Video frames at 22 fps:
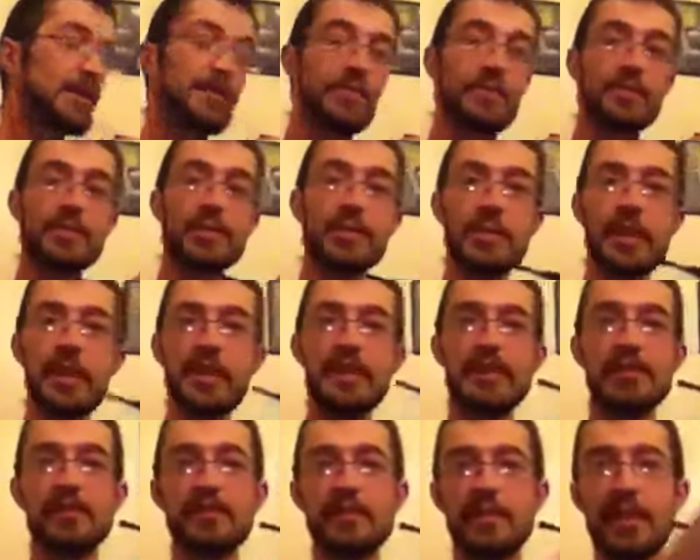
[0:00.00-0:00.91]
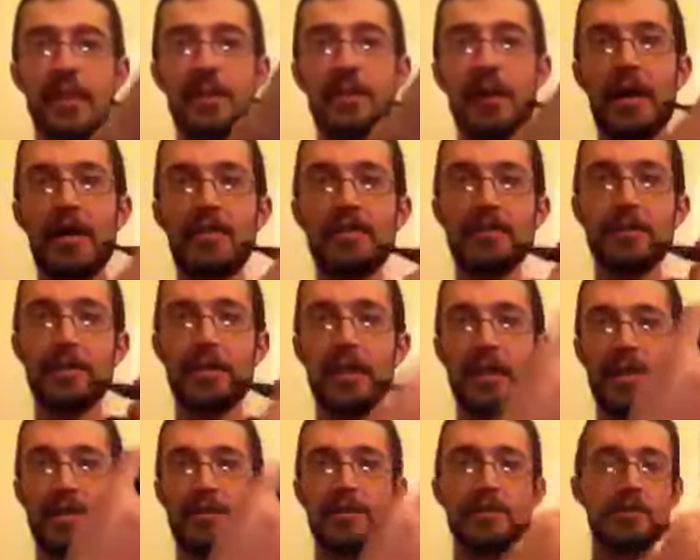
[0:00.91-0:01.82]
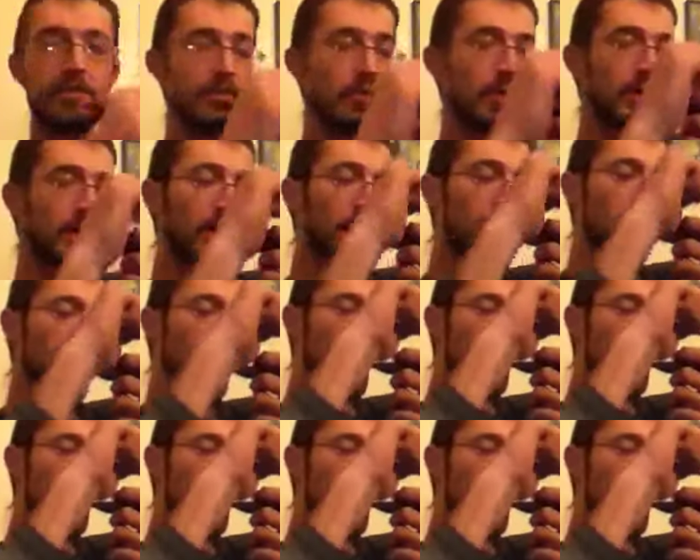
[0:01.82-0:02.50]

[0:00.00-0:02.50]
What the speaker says: for 2 days, lay them out in 2 days, whatever.